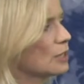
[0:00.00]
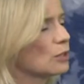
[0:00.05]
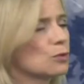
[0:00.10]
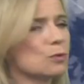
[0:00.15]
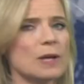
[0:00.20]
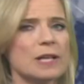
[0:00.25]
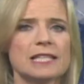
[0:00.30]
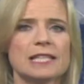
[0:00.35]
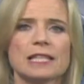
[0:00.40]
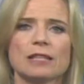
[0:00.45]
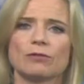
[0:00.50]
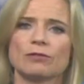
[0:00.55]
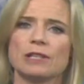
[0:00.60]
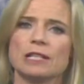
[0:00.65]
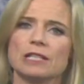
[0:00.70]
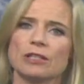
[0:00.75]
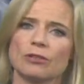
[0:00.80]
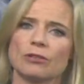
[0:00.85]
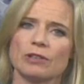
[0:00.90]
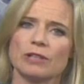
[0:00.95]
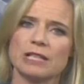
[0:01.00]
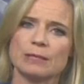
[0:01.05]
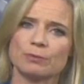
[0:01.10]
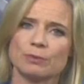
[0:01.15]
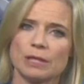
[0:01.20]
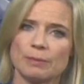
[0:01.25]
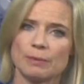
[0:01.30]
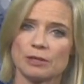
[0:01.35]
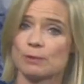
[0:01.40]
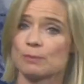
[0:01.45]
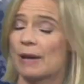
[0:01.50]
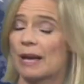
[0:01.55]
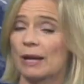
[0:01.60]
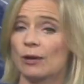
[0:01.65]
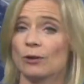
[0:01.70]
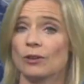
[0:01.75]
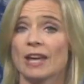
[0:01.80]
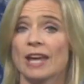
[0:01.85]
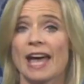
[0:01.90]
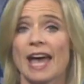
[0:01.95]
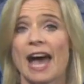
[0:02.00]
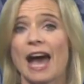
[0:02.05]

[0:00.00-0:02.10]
to 23 degrees, pretty much bang on